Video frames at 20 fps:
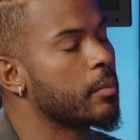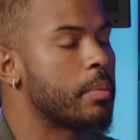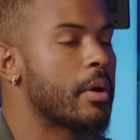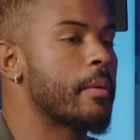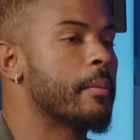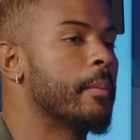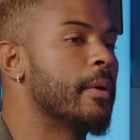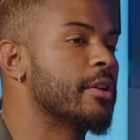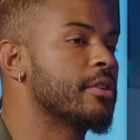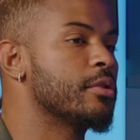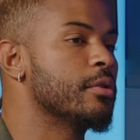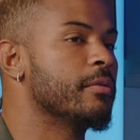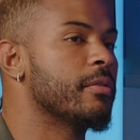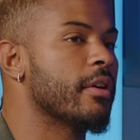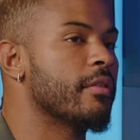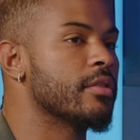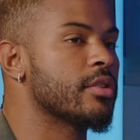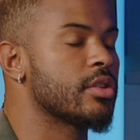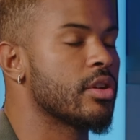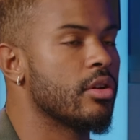are probably my two
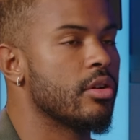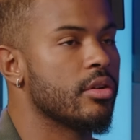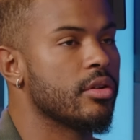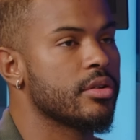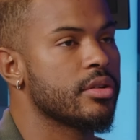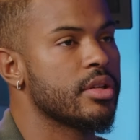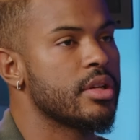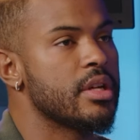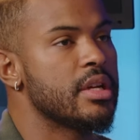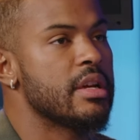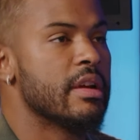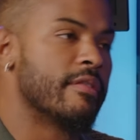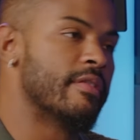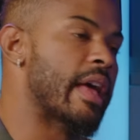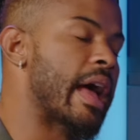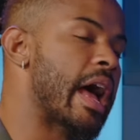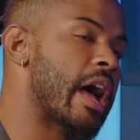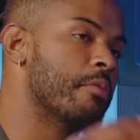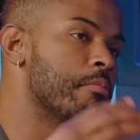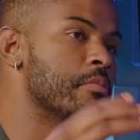favorite mm. songs.
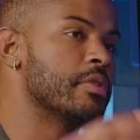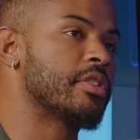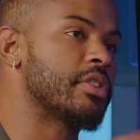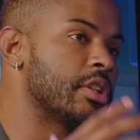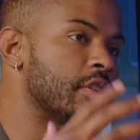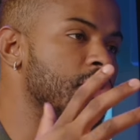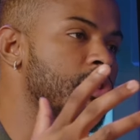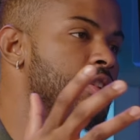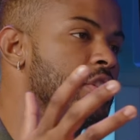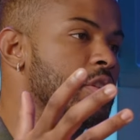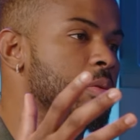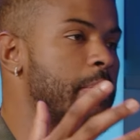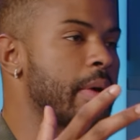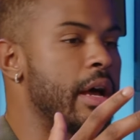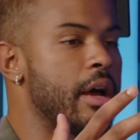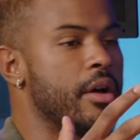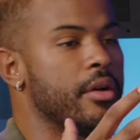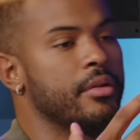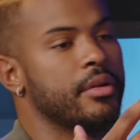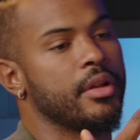The album essentially is
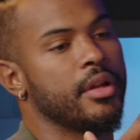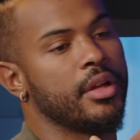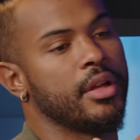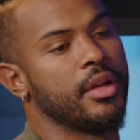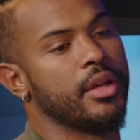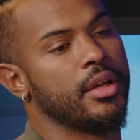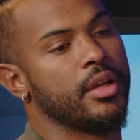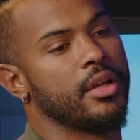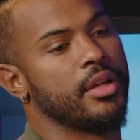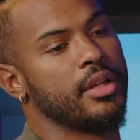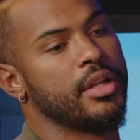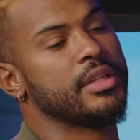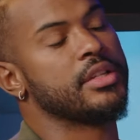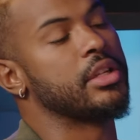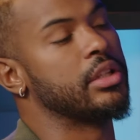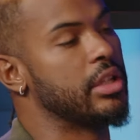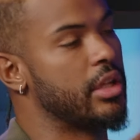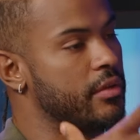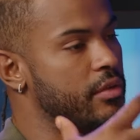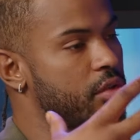about uh, it's
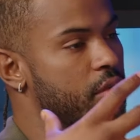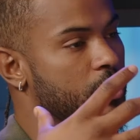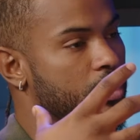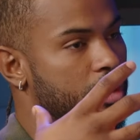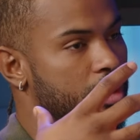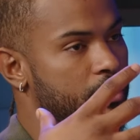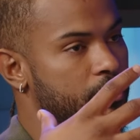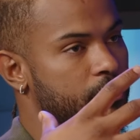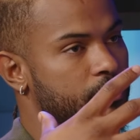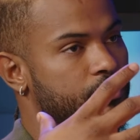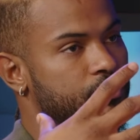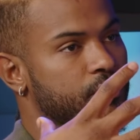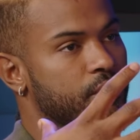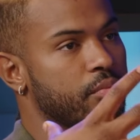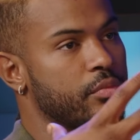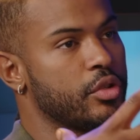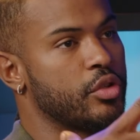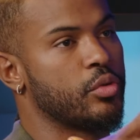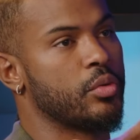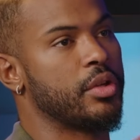a love story
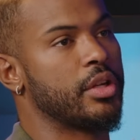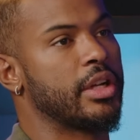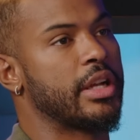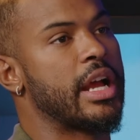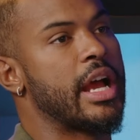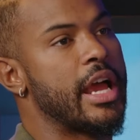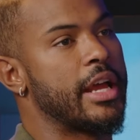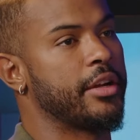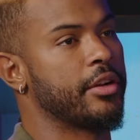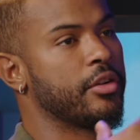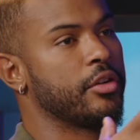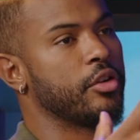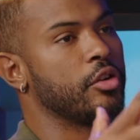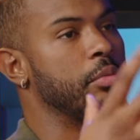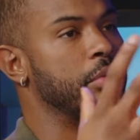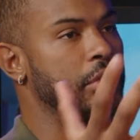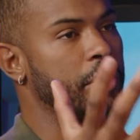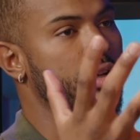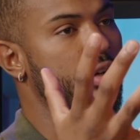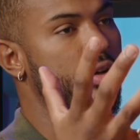mm-hmm. between a guy and a girl,
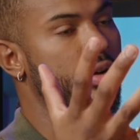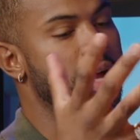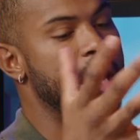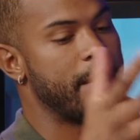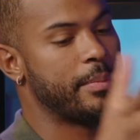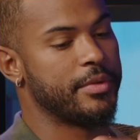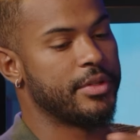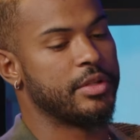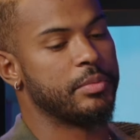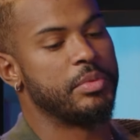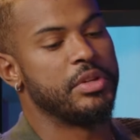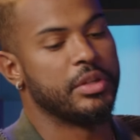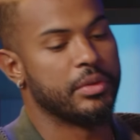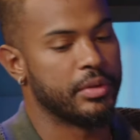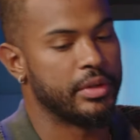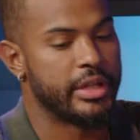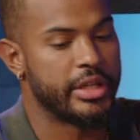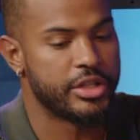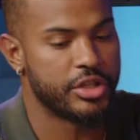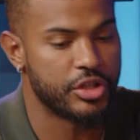but the girl happens to be in a
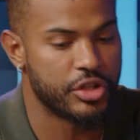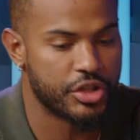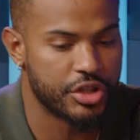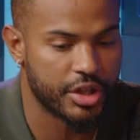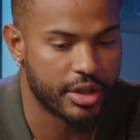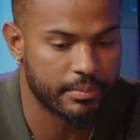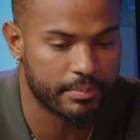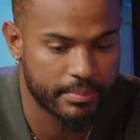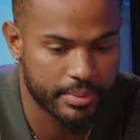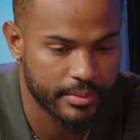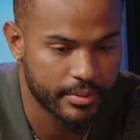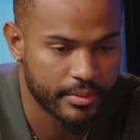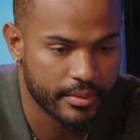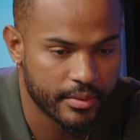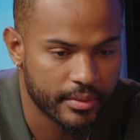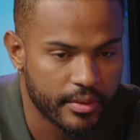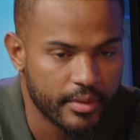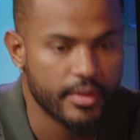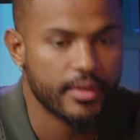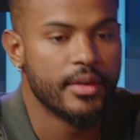relationship,
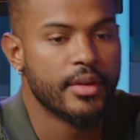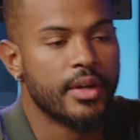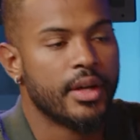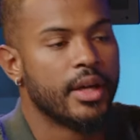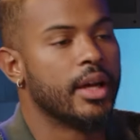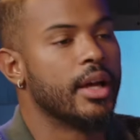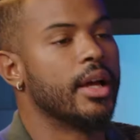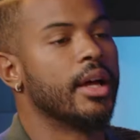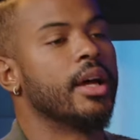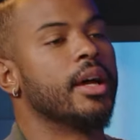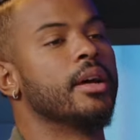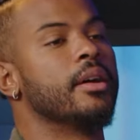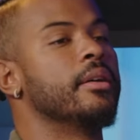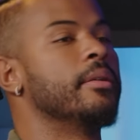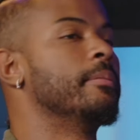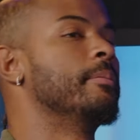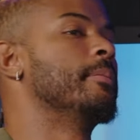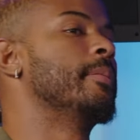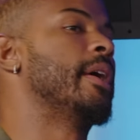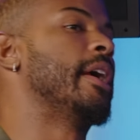
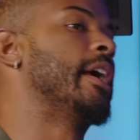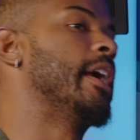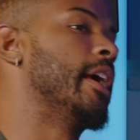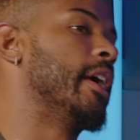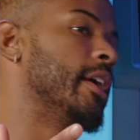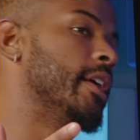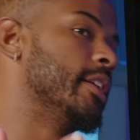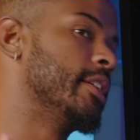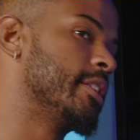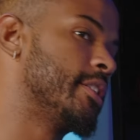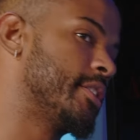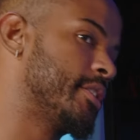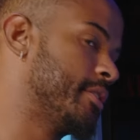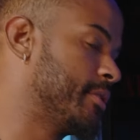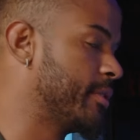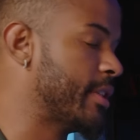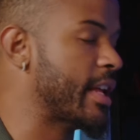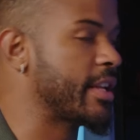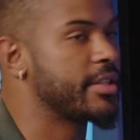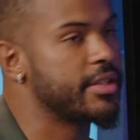um, and
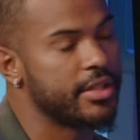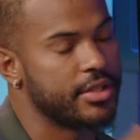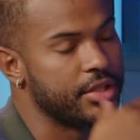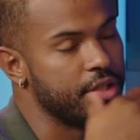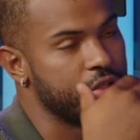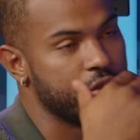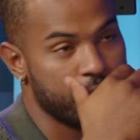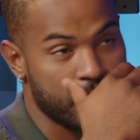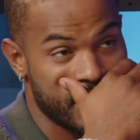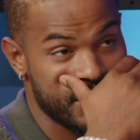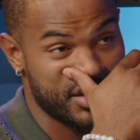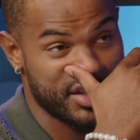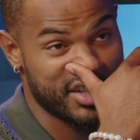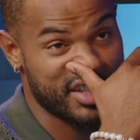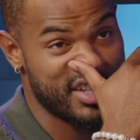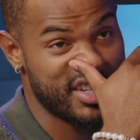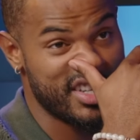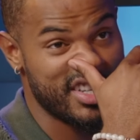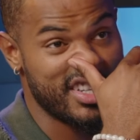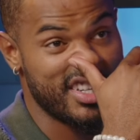that's the situation.
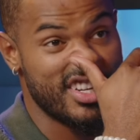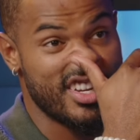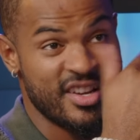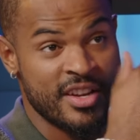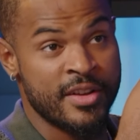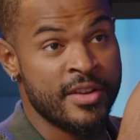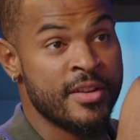He.